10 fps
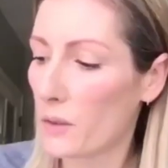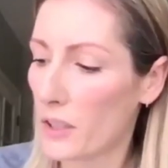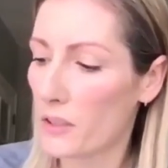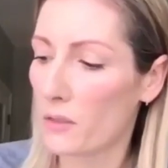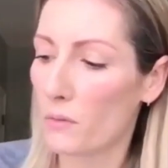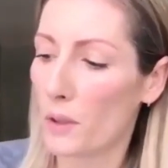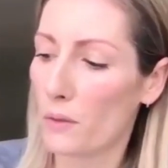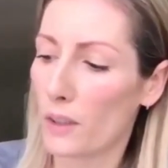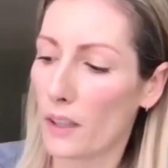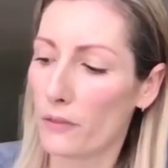next
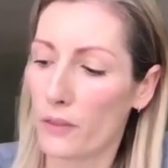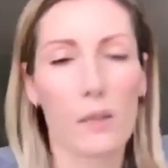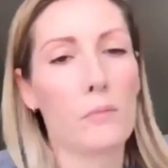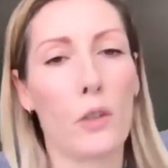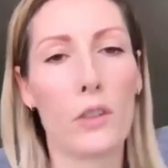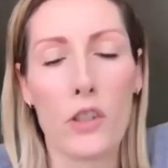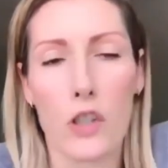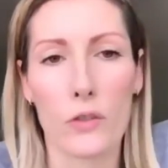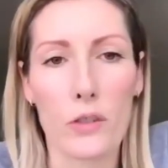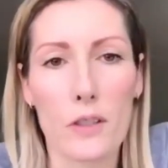question we will get from
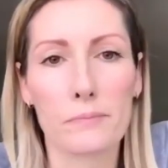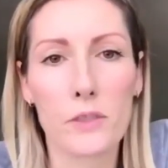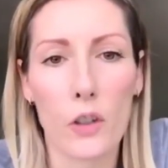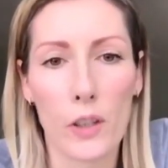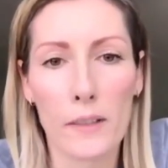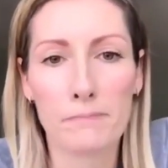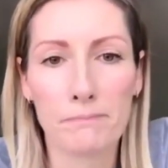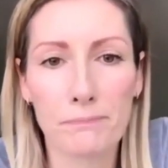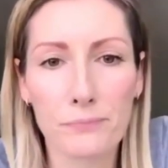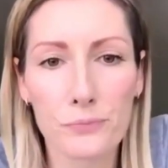Tony Jones.
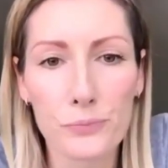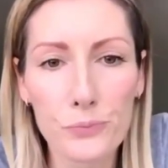Tony?